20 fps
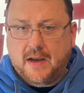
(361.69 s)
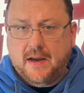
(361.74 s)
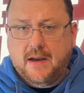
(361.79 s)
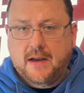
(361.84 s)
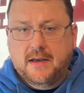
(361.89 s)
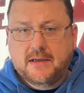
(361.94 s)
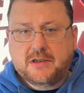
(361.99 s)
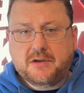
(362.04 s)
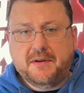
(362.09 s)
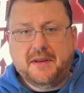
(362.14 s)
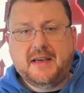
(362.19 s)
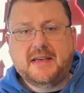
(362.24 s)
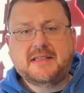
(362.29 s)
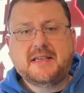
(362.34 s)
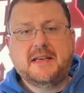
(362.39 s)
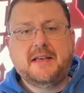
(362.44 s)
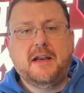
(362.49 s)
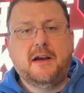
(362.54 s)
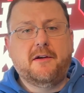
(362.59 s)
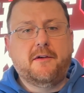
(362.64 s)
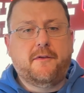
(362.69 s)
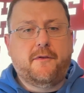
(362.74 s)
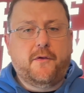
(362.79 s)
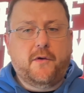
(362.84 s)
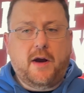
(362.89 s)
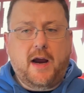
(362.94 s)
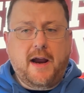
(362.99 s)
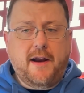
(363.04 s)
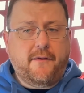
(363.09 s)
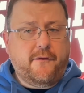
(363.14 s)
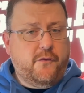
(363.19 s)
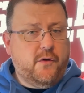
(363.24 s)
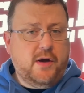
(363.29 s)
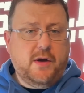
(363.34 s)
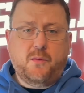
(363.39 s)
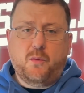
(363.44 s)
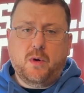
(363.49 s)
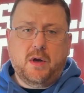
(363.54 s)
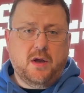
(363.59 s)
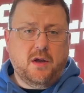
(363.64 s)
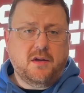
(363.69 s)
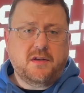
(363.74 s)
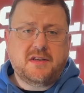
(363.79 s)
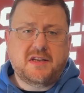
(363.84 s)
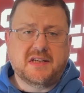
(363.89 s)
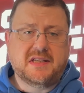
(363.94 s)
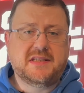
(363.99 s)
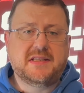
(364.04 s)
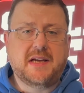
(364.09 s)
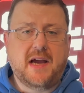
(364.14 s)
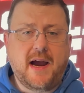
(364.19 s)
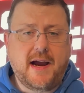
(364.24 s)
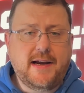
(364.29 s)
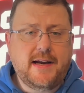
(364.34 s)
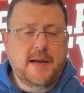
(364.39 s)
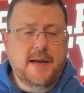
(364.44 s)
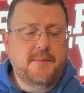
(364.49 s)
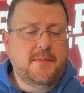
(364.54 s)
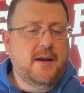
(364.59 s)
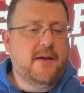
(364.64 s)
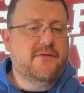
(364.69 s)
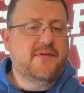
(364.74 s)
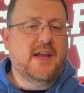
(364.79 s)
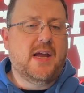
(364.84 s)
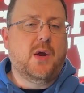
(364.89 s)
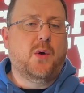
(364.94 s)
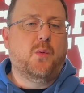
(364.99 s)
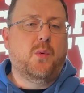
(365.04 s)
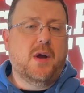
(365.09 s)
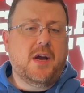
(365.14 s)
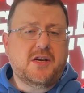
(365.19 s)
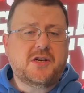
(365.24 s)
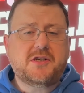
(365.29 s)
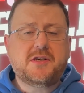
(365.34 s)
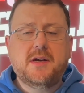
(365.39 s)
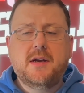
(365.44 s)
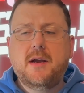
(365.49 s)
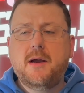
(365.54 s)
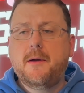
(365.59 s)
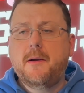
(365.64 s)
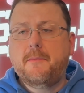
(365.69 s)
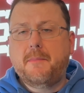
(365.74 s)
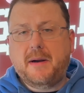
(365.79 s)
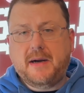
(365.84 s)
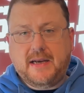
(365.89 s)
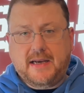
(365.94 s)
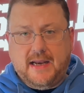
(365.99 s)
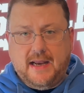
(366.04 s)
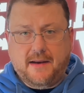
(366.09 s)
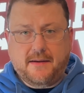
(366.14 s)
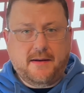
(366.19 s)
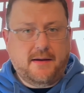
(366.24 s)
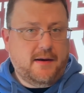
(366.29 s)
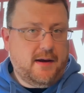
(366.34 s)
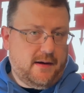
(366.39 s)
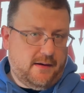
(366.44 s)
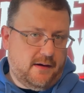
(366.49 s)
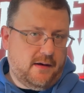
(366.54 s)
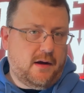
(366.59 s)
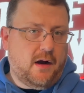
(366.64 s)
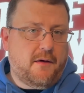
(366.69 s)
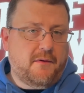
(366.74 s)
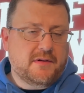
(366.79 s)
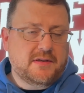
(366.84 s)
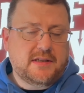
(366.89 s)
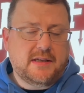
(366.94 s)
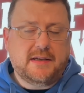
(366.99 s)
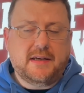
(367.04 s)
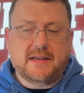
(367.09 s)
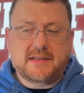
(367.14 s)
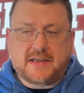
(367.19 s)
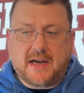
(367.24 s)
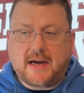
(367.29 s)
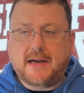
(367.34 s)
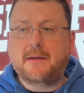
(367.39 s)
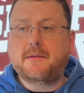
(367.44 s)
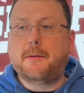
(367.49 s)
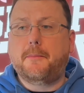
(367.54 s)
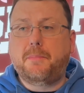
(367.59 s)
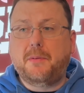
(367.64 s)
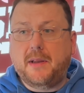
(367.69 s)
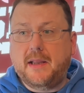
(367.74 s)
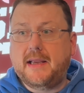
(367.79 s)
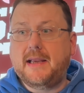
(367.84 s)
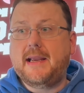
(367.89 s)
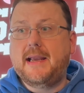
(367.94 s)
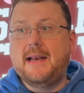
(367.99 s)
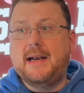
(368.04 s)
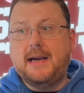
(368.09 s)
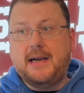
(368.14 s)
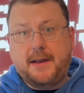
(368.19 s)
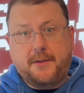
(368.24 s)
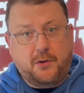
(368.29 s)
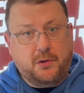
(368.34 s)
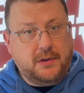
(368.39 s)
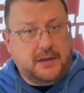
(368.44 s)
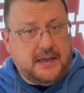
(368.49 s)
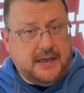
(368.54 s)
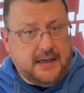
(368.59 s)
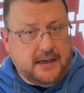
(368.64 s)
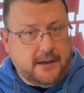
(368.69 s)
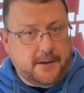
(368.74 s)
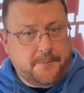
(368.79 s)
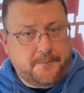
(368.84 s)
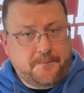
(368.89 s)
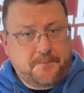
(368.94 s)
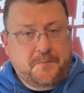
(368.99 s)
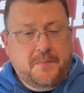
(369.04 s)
So they said they're at free will to sign if they wish, but he and obviously to sign him to play in another league.